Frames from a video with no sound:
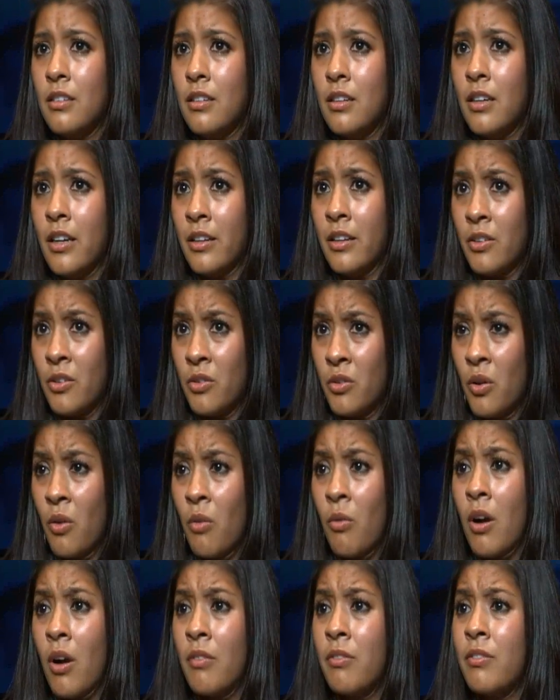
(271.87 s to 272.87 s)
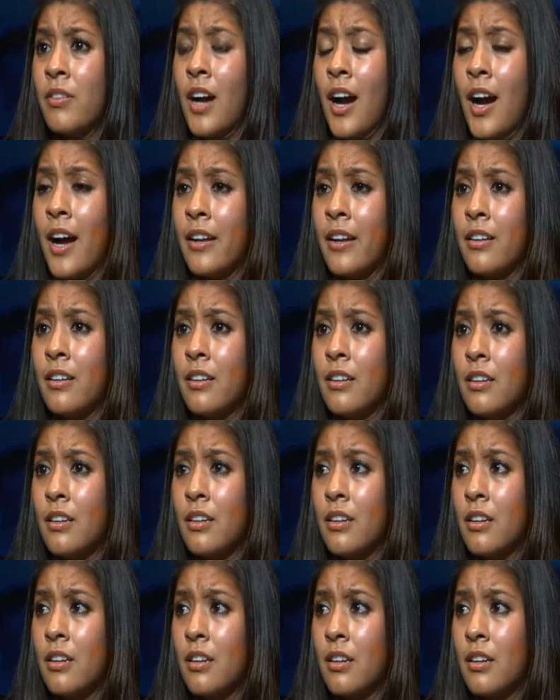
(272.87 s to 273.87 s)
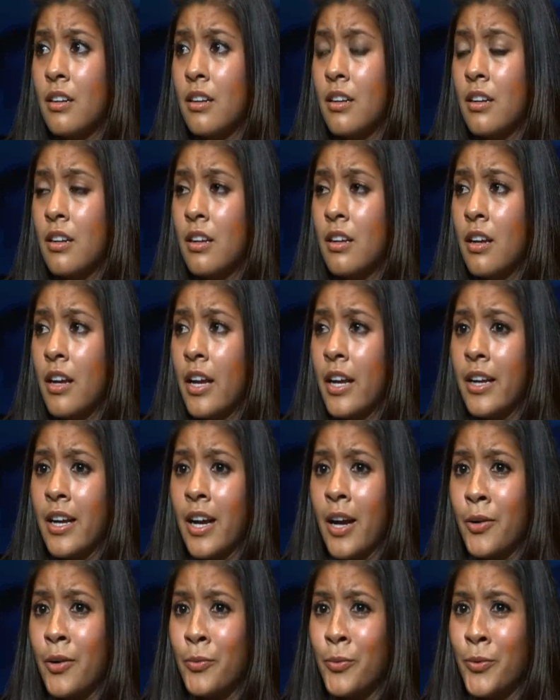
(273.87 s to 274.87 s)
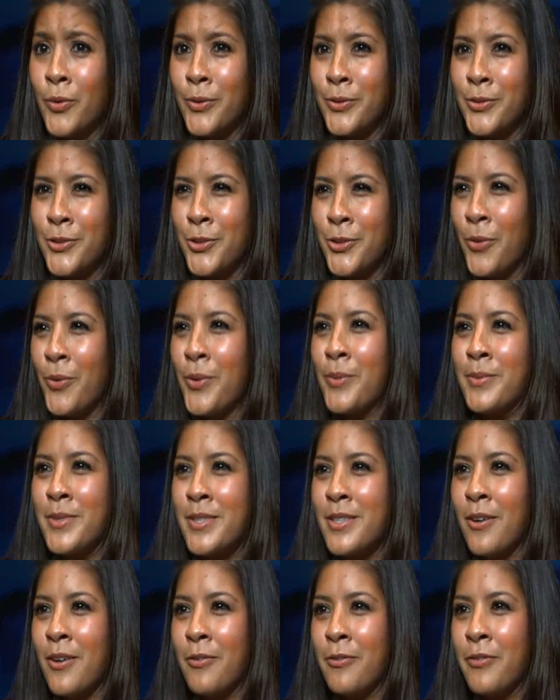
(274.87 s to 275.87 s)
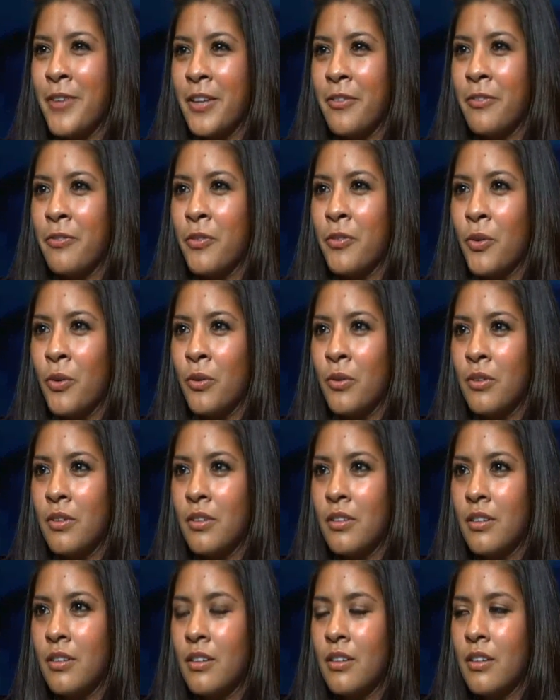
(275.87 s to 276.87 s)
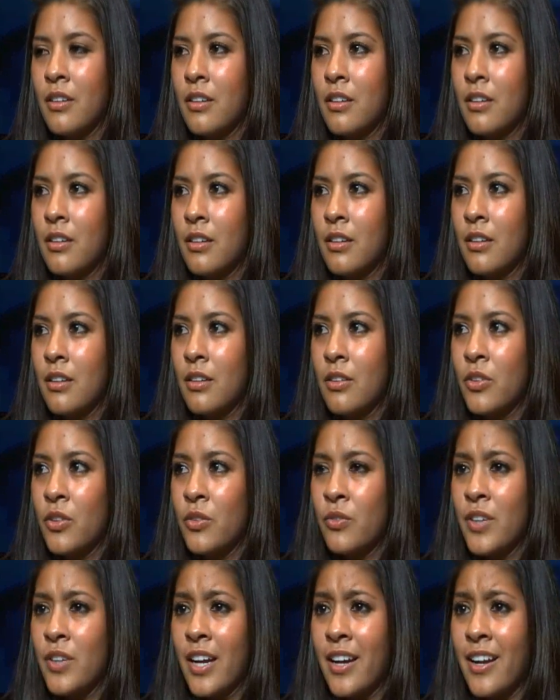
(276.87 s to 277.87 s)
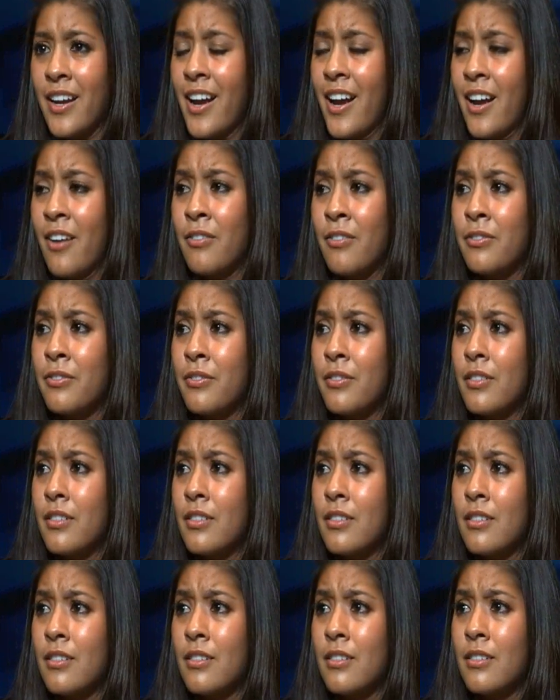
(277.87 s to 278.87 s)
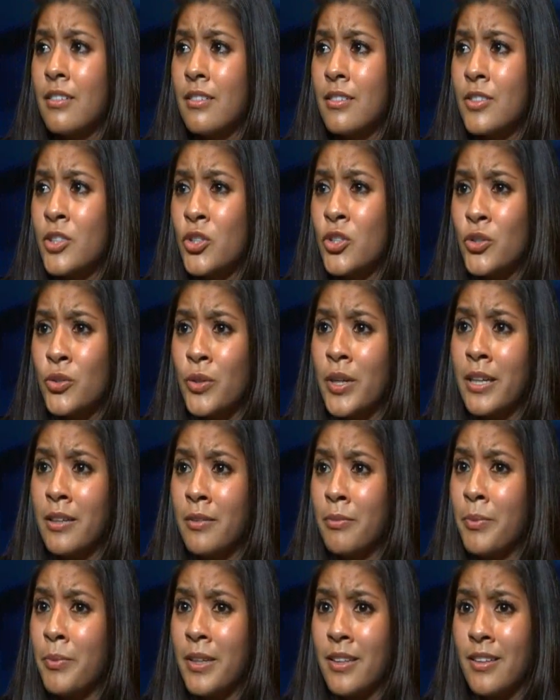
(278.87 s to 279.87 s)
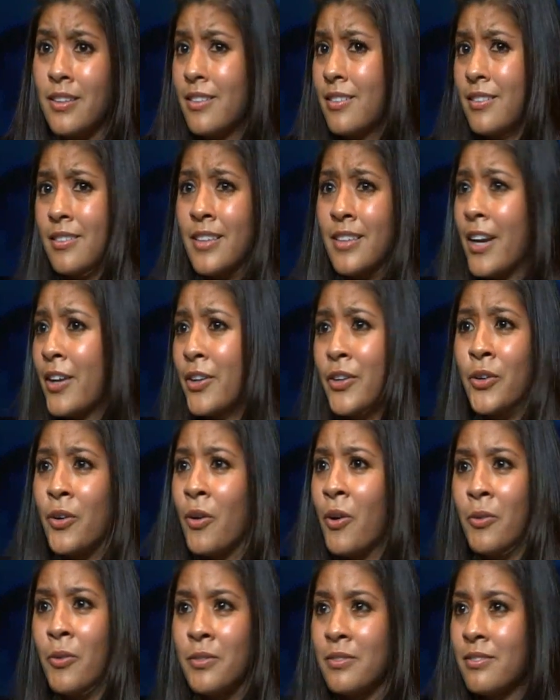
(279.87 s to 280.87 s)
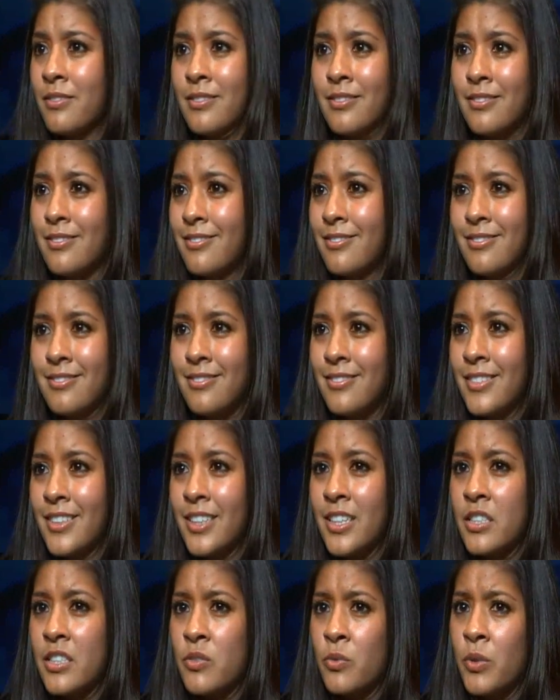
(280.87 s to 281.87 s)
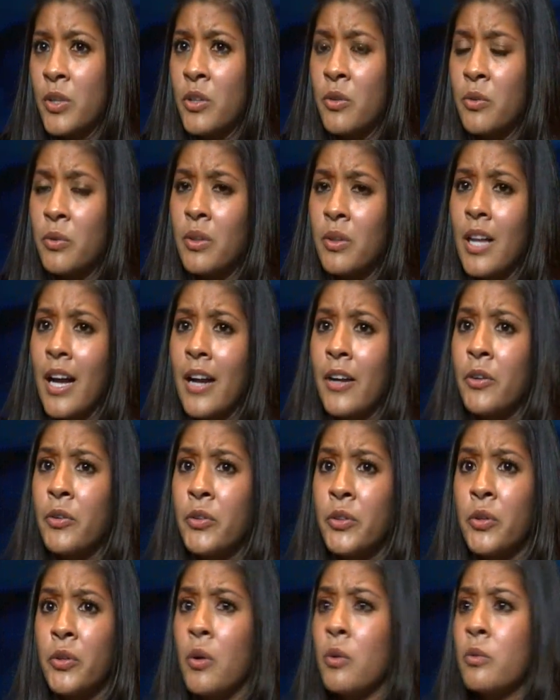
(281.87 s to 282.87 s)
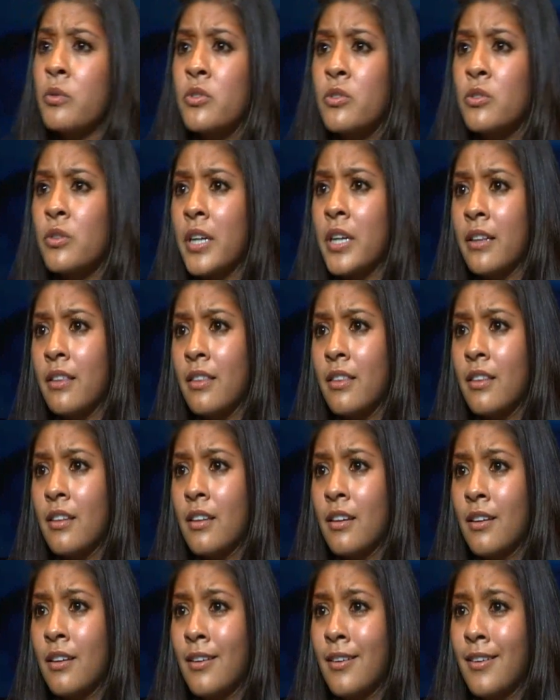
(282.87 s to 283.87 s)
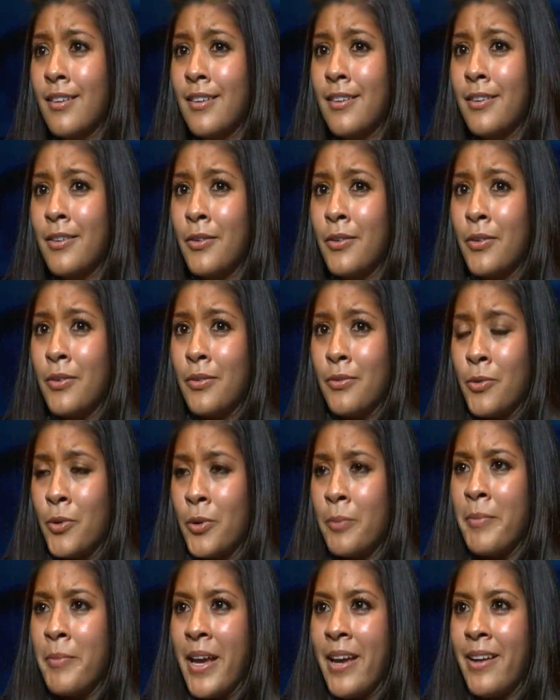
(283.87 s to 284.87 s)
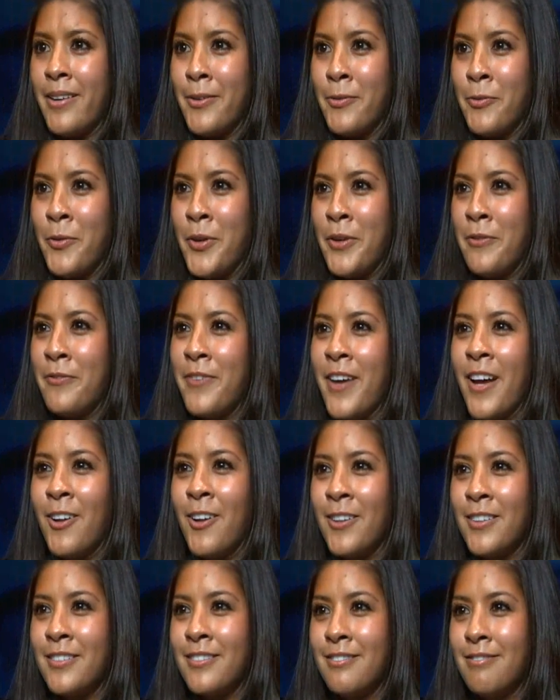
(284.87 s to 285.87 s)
and you know of God, and God will show himself faithful. You've got to have strength, but not your own. Because when you rely on your own strength, we're man and we fail.